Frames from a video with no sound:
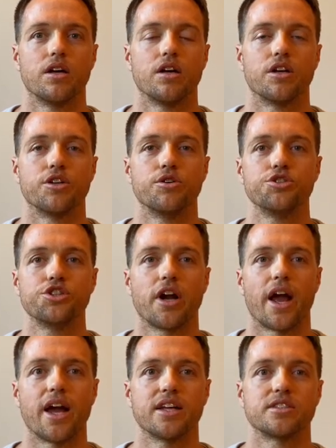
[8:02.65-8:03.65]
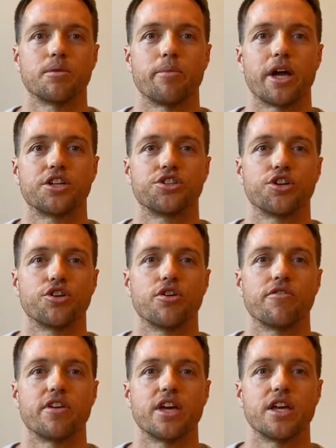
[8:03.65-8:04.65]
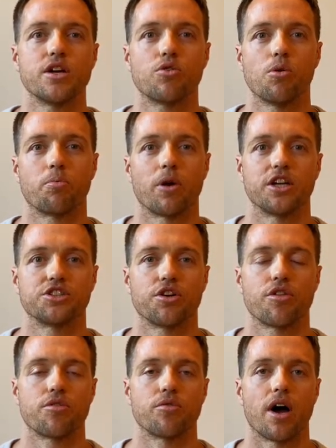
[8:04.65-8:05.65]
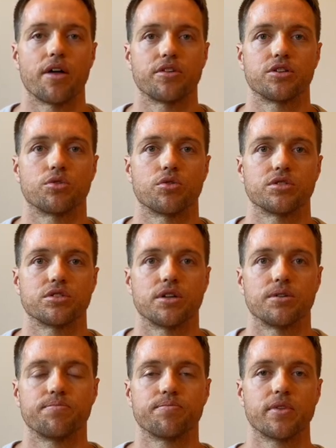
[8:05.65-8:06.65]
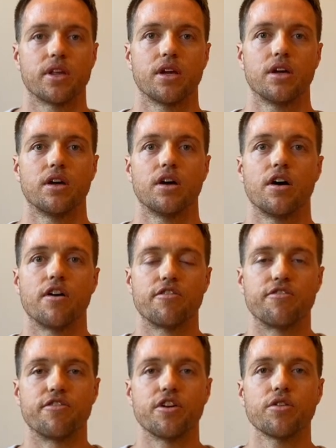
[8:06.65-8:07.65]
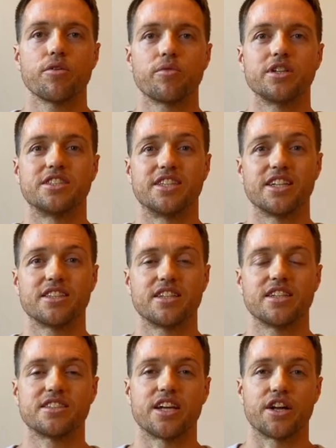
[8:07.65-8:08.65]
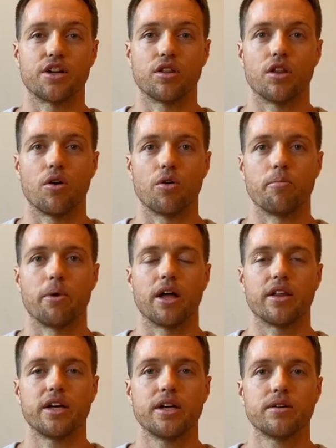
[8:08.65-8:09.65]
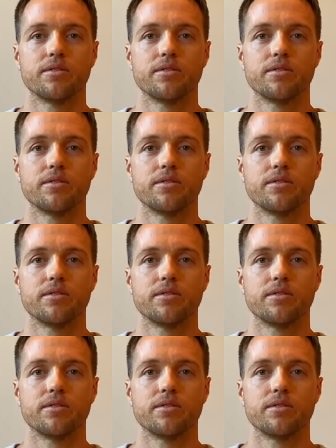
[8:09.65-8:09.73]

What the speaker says: Use your hands to make sure you have equal pressure throughout the torso. Feel the resistance at your lower belly,